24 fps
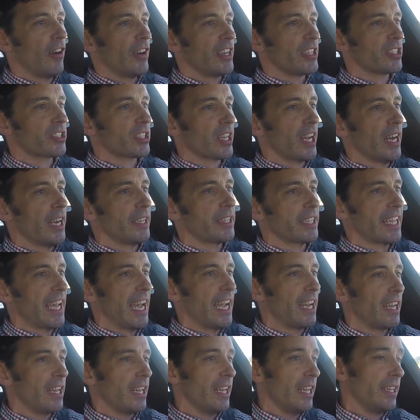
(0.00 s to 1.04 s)
inside
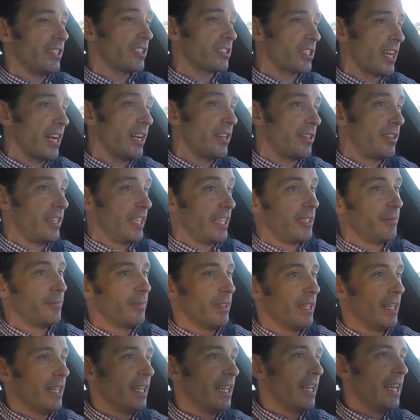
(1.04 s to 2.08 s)
the
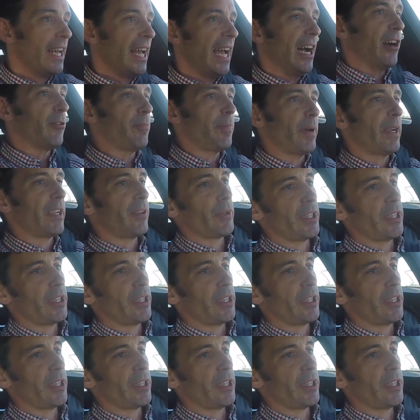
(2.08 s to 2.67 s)
Alpine.